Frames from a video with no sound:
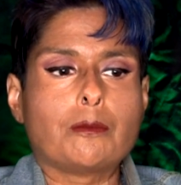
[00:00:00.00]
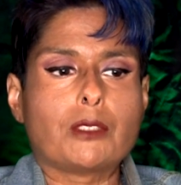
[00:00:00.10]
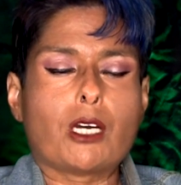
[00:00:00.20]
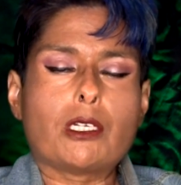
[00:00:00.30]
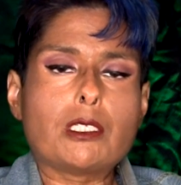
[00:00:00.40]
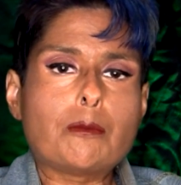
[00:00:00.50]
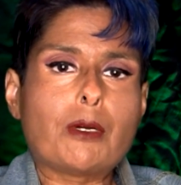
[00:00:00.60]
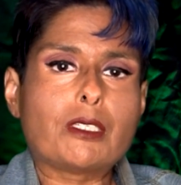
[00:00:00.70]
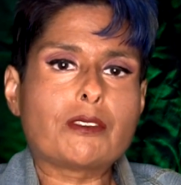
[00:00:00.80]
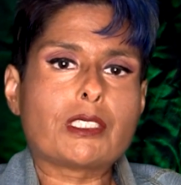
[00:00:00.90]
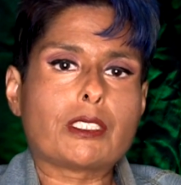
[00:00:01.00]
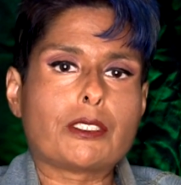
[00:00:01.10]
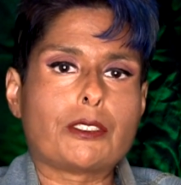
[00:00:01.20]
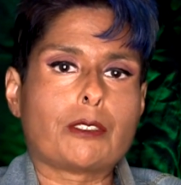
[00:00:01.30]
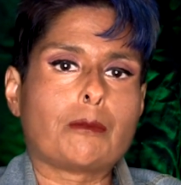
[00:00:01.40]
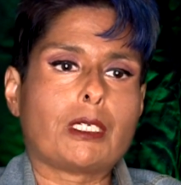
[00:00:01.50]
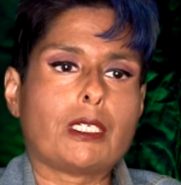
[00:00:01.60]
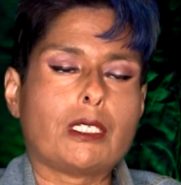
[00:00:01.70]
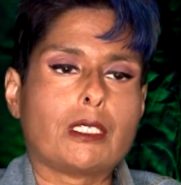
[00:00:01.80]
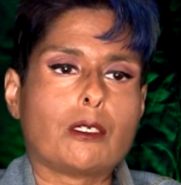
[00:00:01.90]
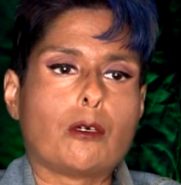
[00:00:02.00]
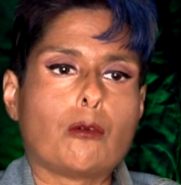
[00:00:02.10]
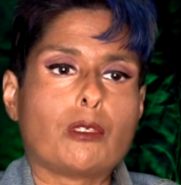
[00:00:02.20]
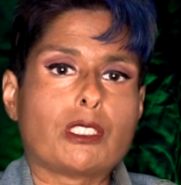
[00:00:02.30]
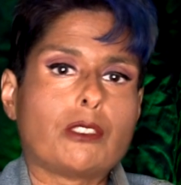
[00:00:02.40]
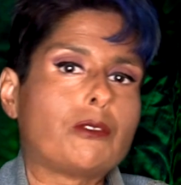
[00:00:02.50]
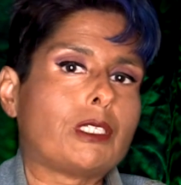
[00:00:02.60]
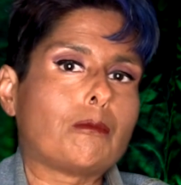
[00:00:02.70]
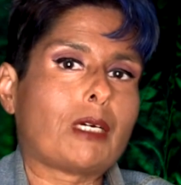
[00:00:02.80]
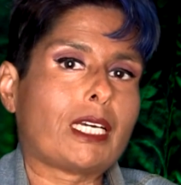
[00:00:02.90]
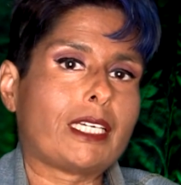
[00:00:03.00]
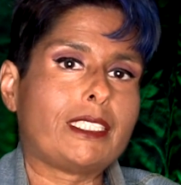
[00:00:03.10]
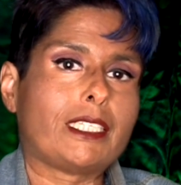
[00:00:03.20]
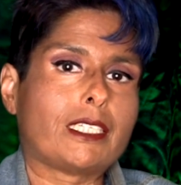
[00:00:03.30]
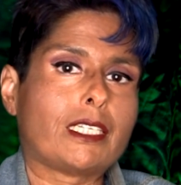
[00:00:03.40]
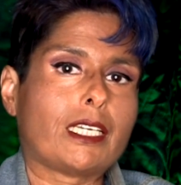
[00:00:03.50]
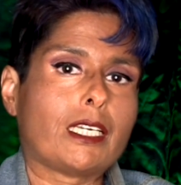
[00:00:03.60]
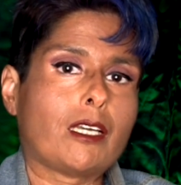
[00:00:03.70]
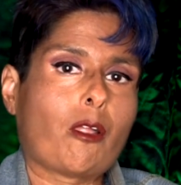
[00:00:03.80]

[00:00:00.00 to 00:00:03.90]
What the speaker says: The hardest part of scleroderma was losing my identity.